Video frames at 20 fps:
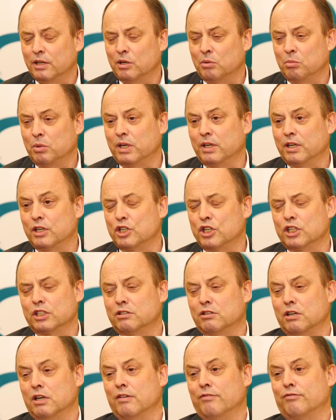We can
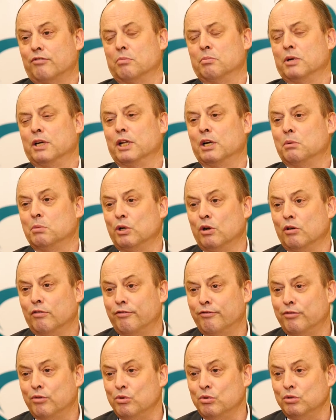just live from a little bit of
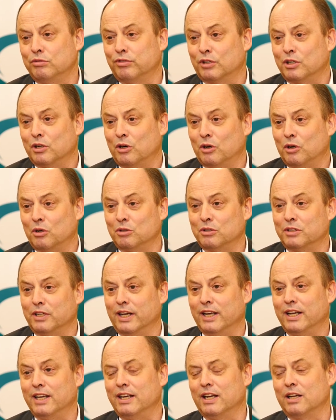food for a whole
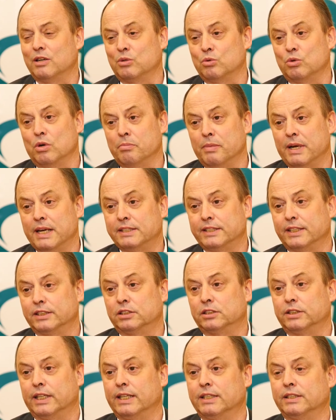day and do amazing
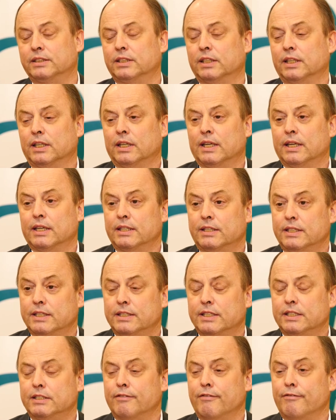things.
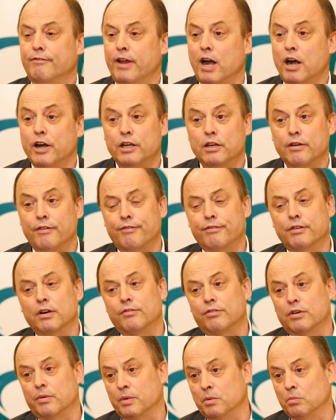This is very
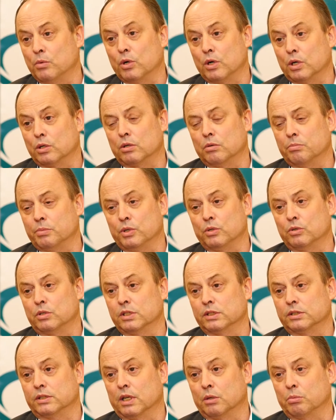different from the modern
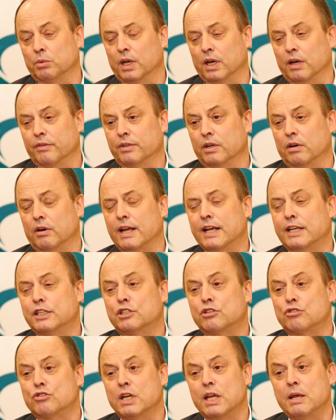computers that we have. They are
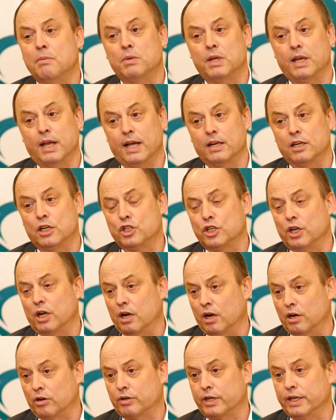extremely energy
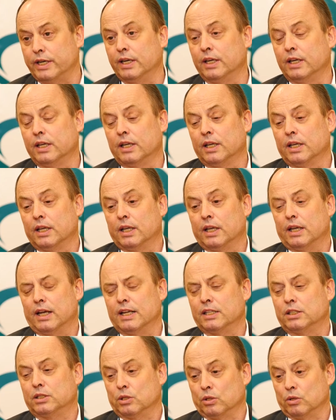hungry.
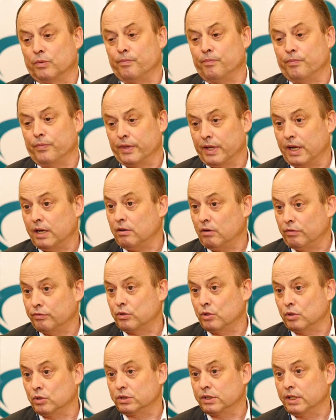And so that, of
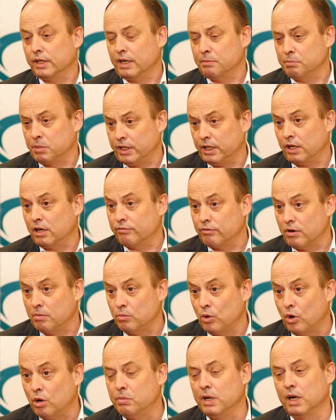course, in particular for
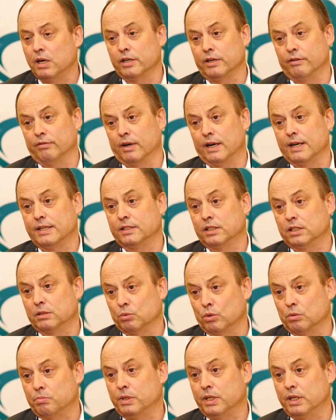mobile devices,
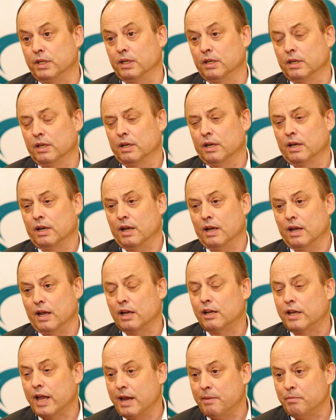would be
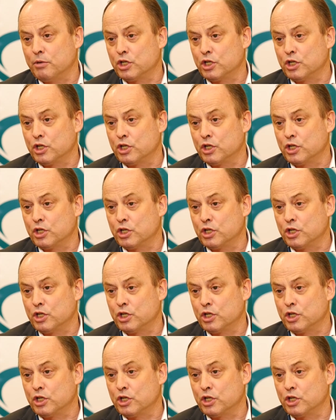a game